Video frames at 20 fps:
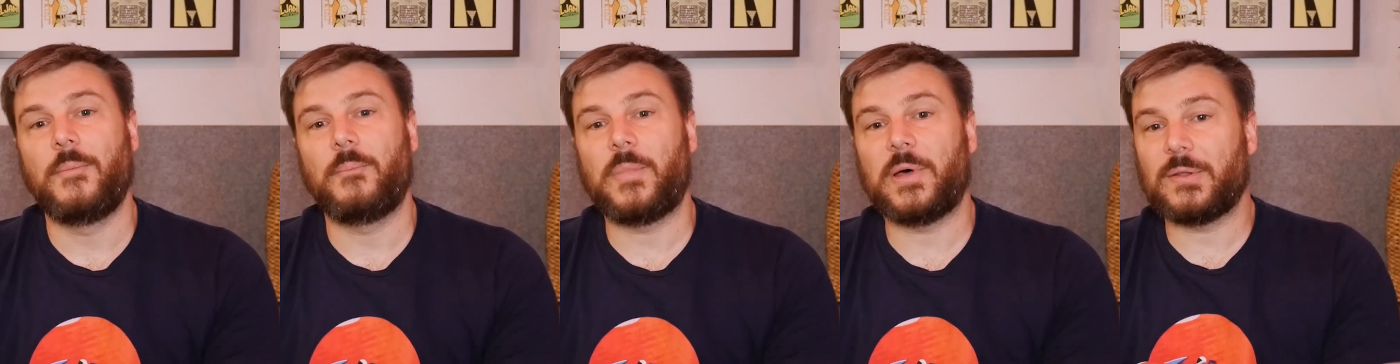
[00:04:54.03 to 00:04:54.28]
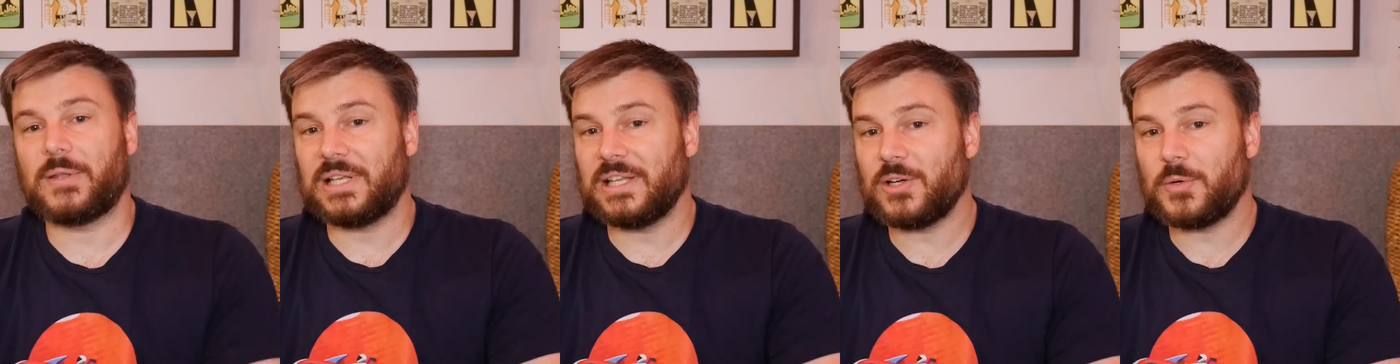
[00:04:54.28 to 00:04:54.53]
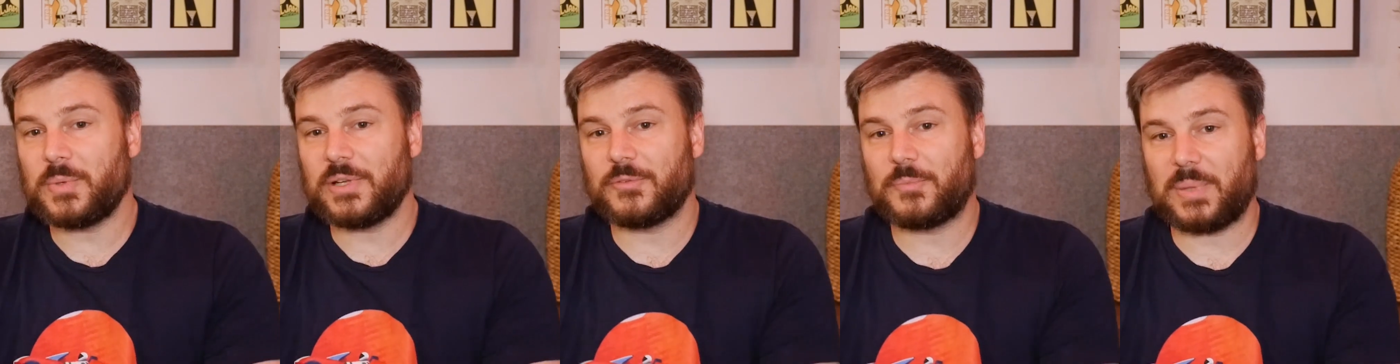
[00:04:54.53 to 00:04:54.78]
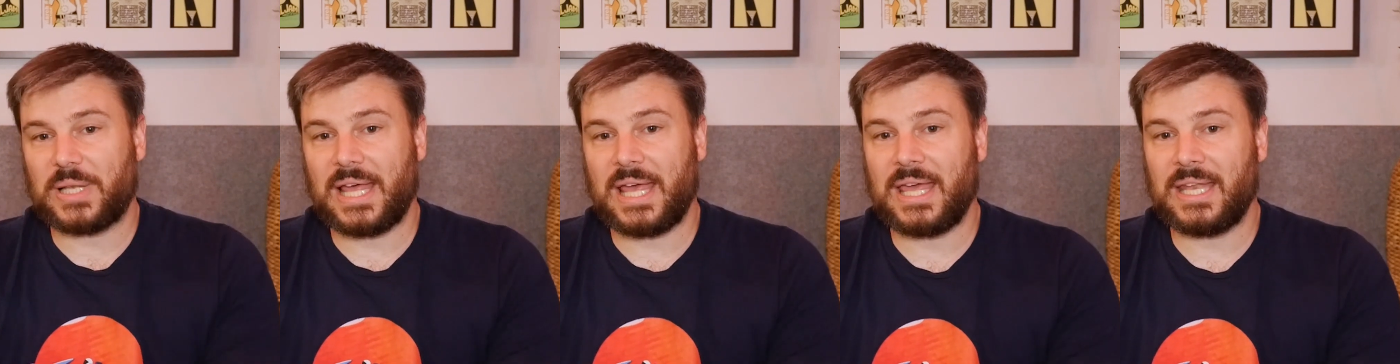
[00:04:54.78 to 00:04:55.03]
But with a little bit
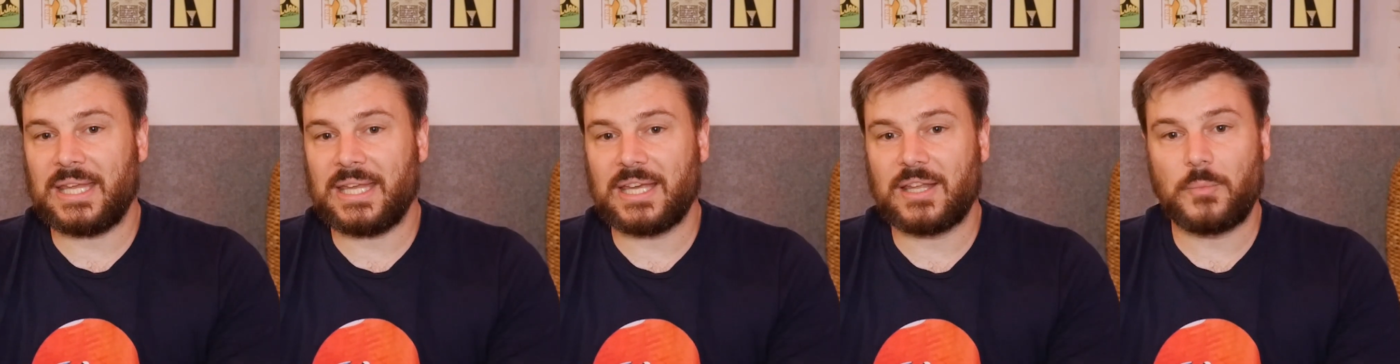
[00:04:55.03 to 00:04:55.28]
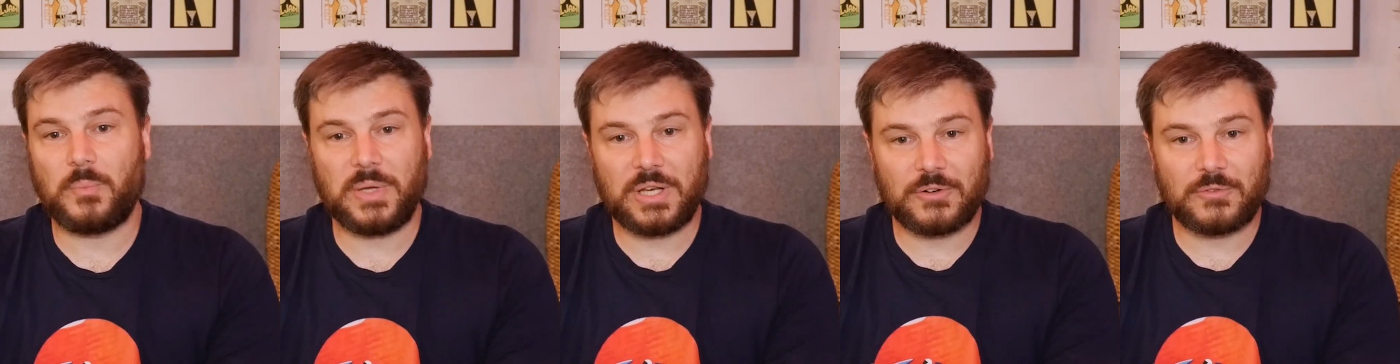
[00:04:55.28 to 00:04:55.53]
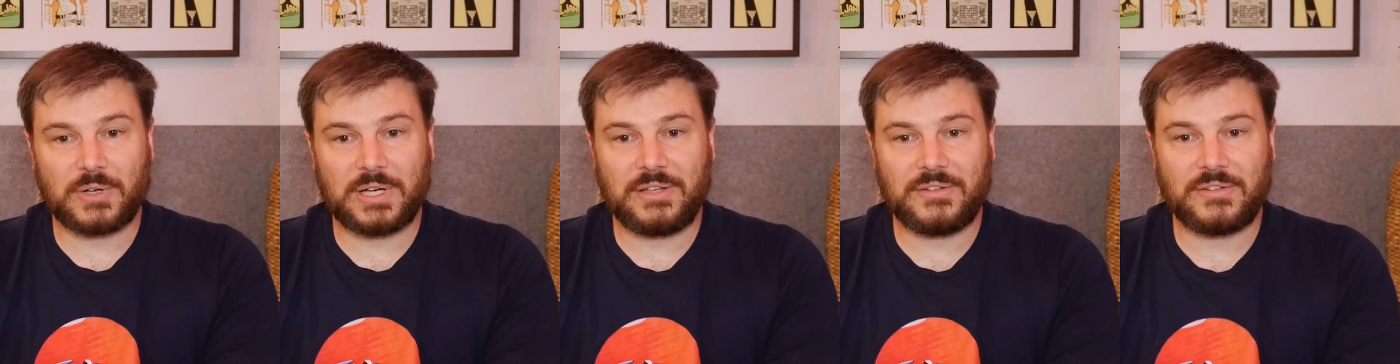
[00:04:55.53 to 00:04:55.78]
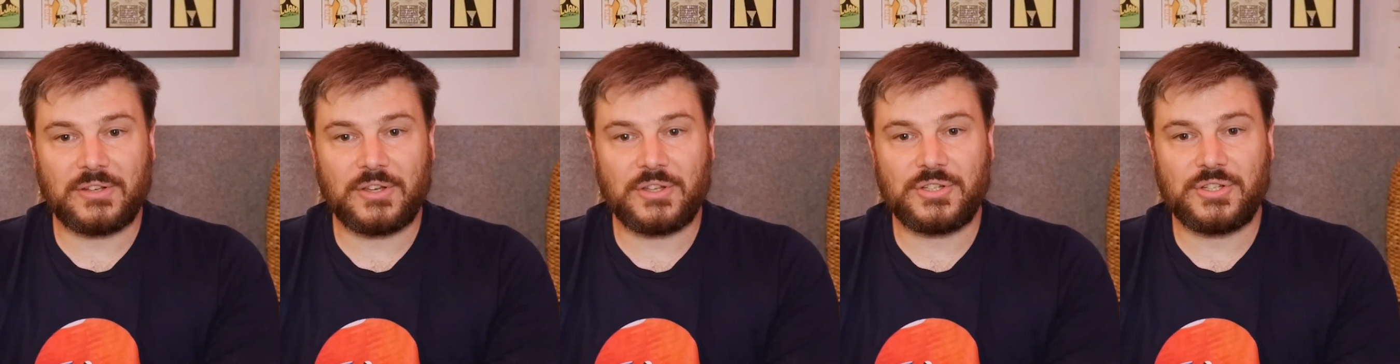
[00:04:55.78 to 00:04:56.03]
of planning and a bit of
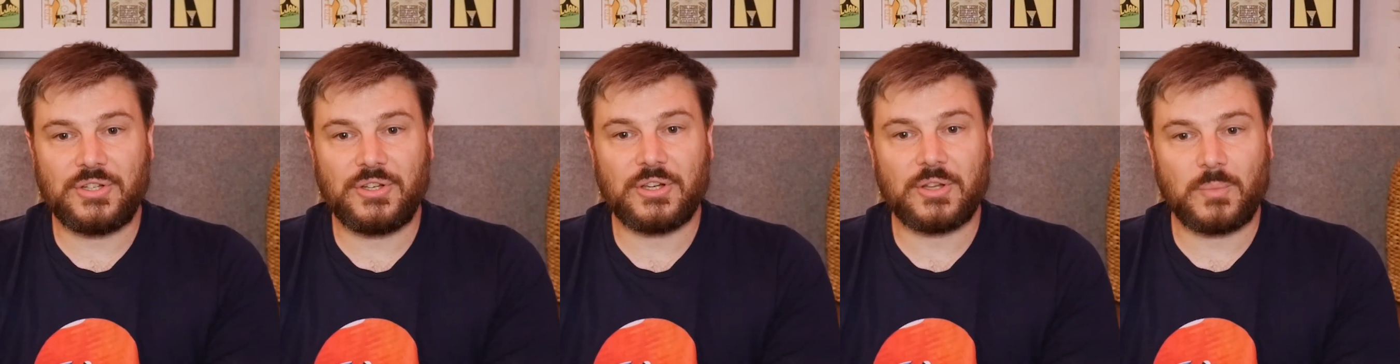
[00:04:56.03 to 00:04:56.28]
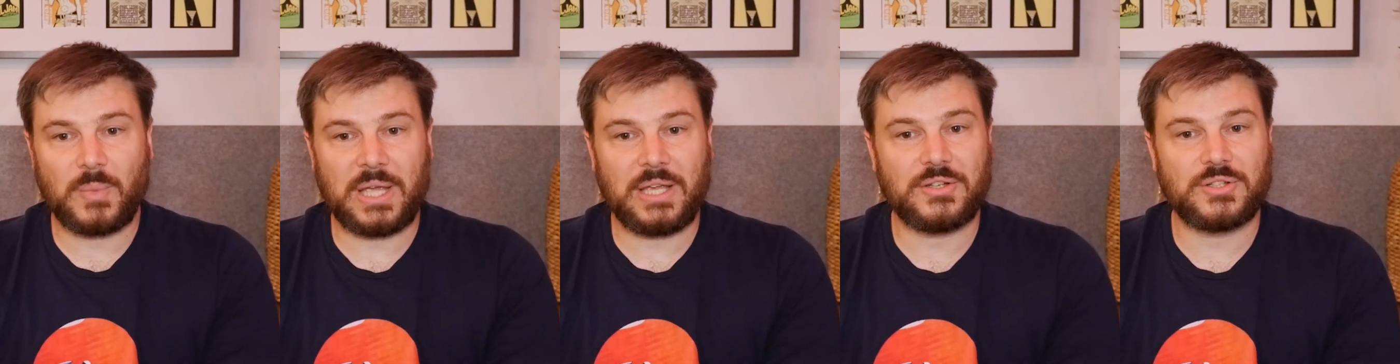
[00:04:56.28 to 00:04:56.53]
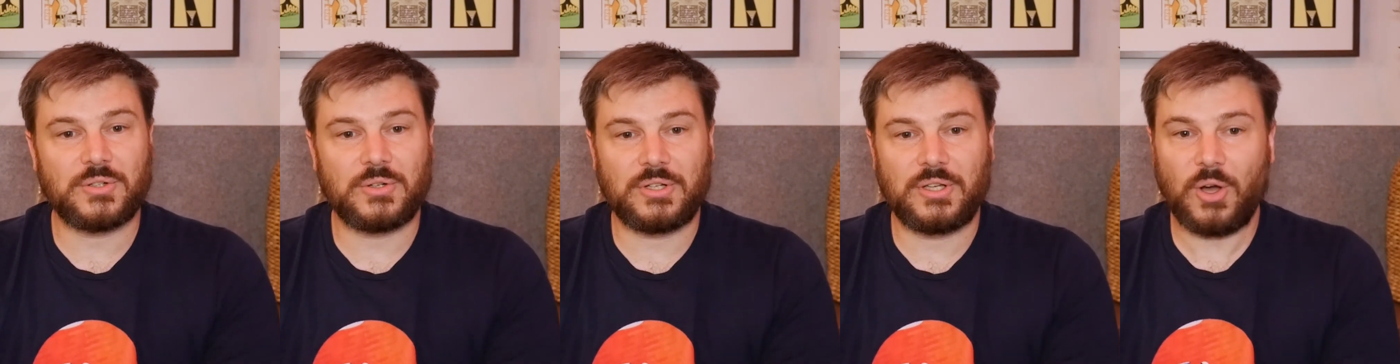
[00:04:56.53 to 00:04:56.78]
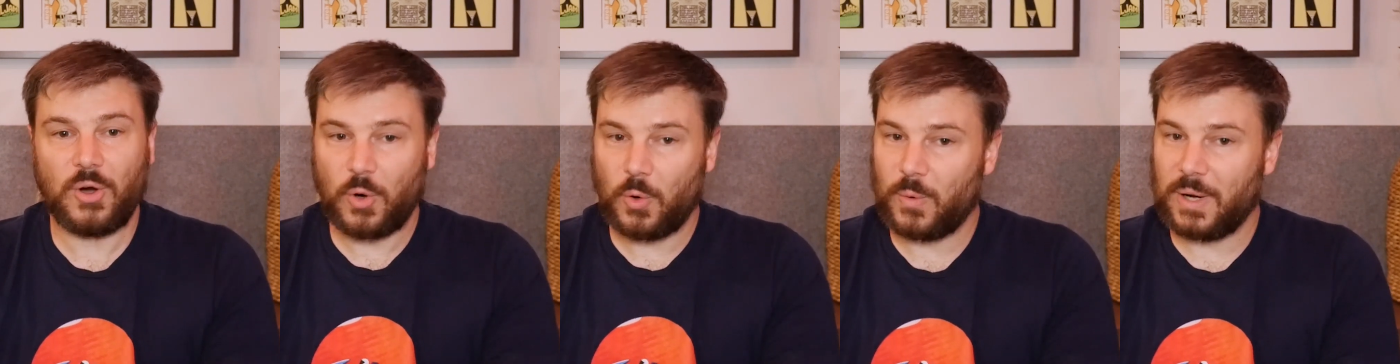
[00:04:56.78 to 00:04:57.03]
research, you can make sure
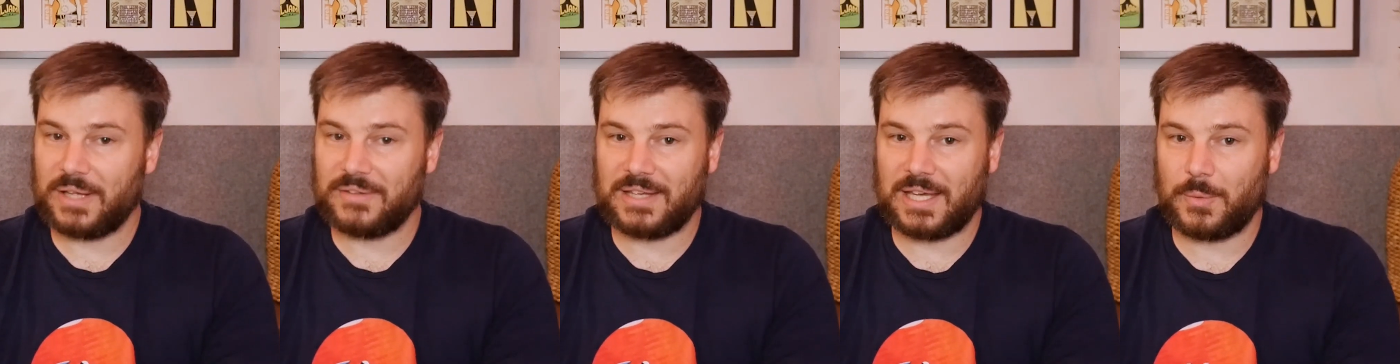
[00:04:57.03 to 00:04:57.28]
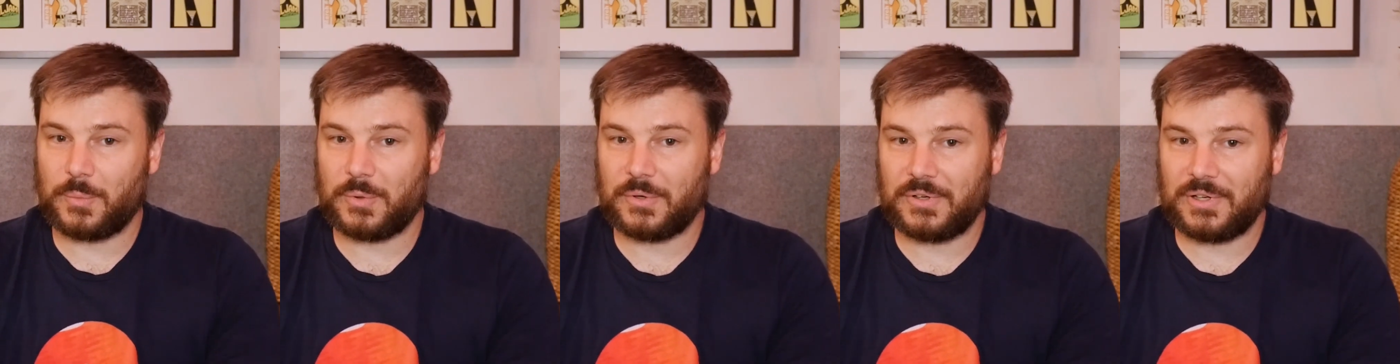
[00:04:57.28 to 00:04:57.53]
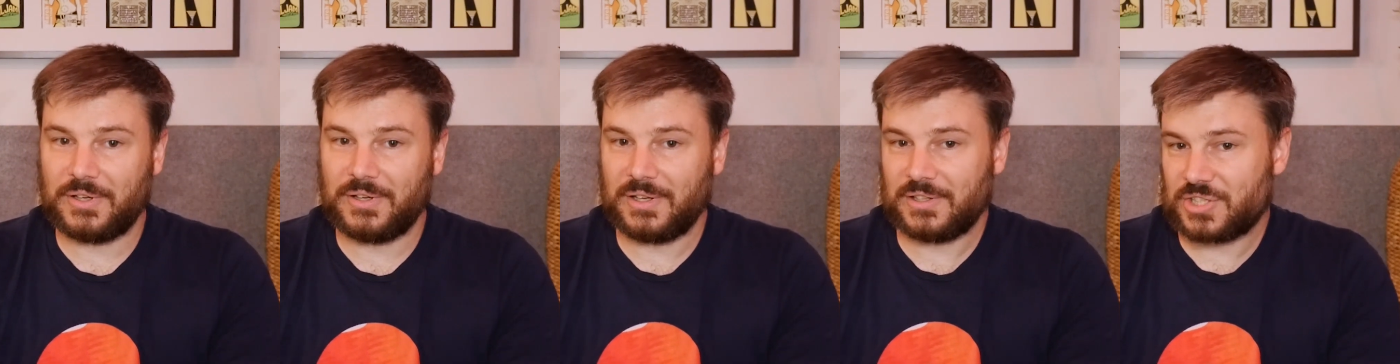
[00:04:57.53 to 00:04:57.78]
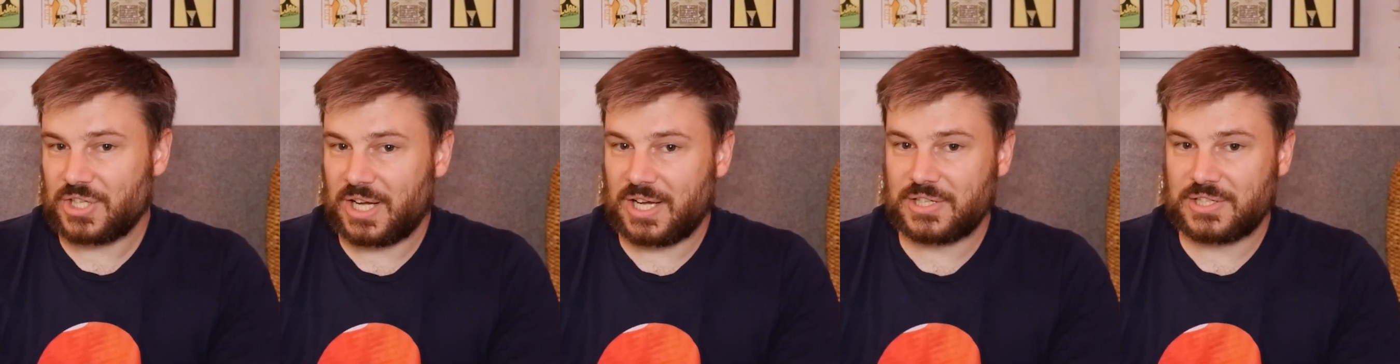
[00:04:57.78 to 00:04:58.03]
you're always able to
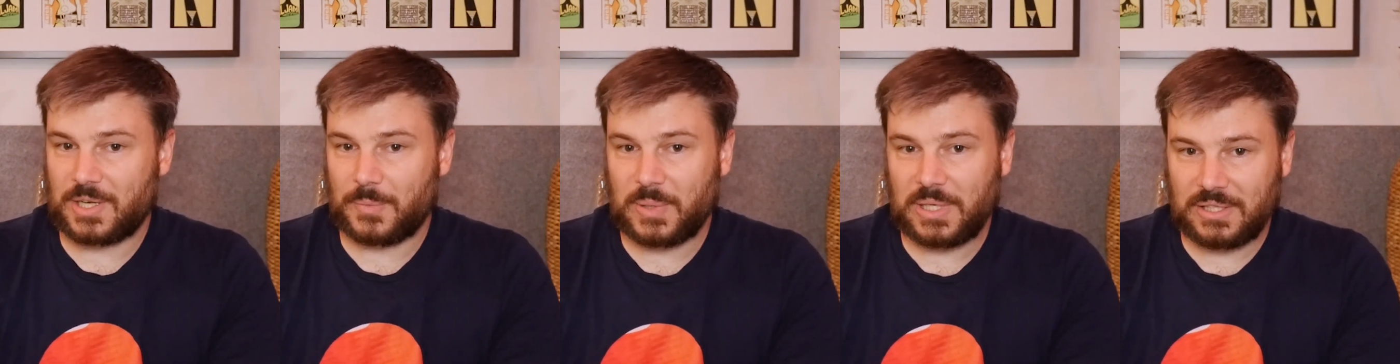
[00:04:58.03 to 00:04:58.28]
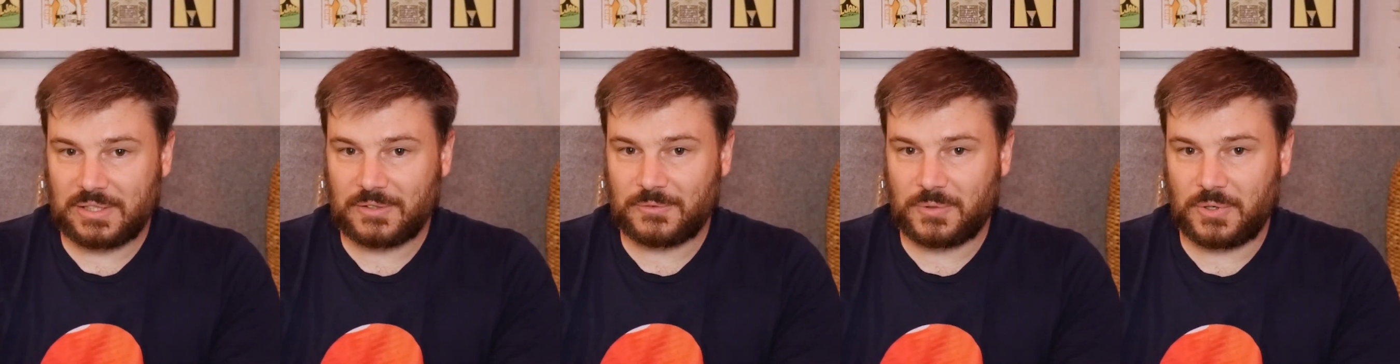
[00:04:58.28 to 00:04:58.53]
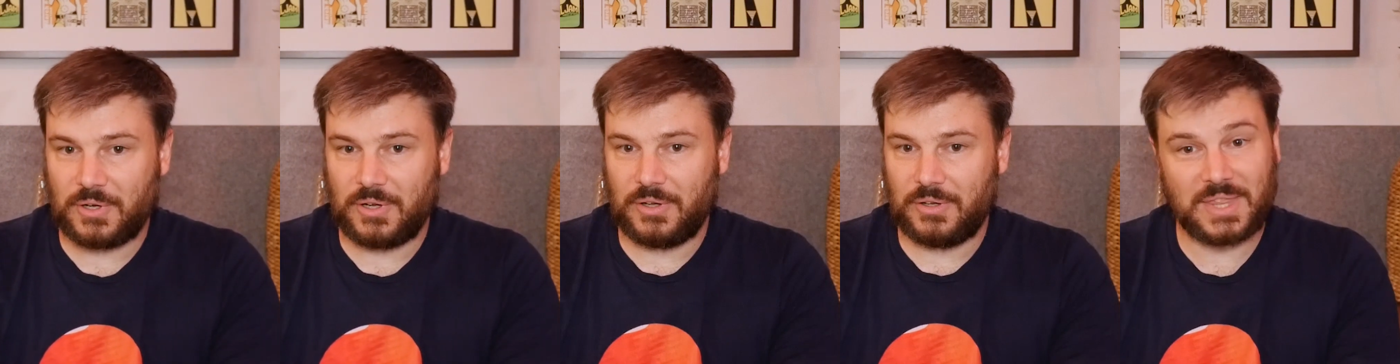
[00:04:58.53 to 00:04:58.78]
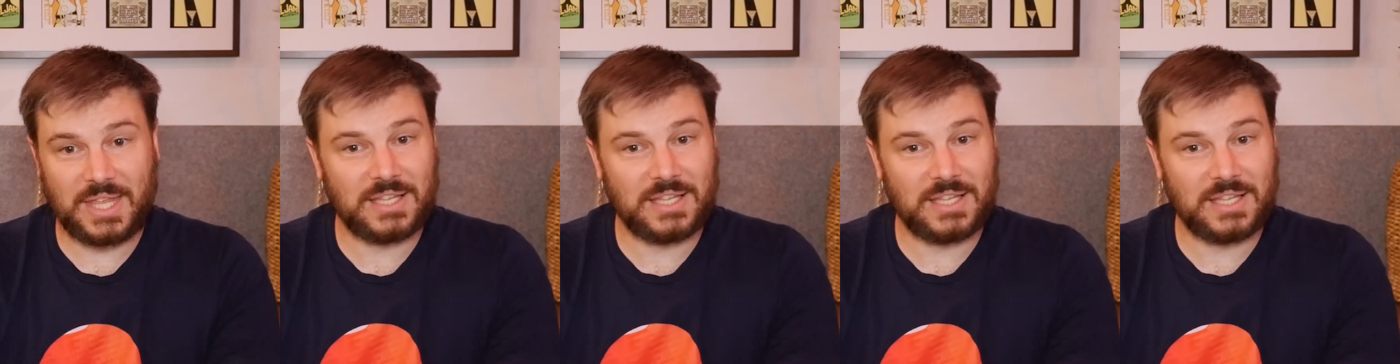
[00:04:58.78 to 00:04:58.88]
charge up and hit the road.